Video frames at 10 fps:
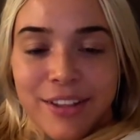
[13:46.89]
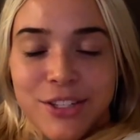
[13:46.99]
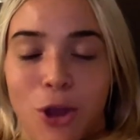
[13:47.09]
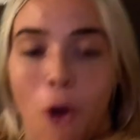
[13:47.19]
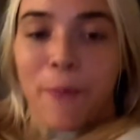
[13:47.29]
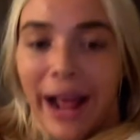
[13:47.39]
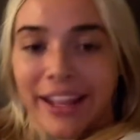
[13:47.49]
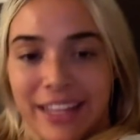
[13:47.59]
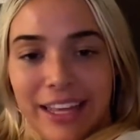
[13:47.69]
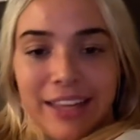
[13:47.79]
So
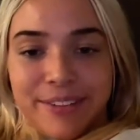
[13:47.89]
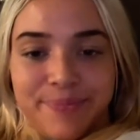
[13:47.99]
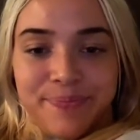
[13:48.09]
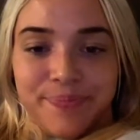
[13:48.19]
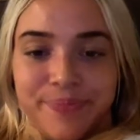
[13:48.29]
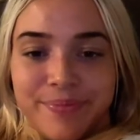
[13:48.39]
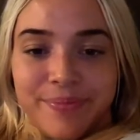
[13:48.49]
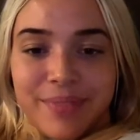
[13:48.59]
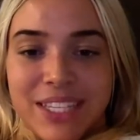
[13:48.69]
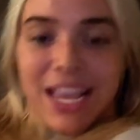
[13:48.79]
badly.
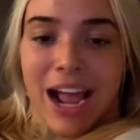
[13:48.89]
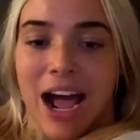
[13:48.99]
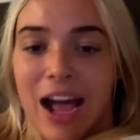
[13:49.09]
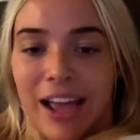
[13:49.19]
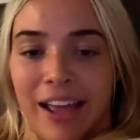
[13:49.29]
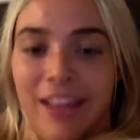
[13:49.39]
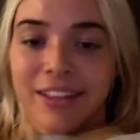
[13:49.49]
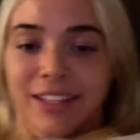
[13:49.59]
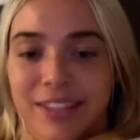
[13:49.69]
And say hi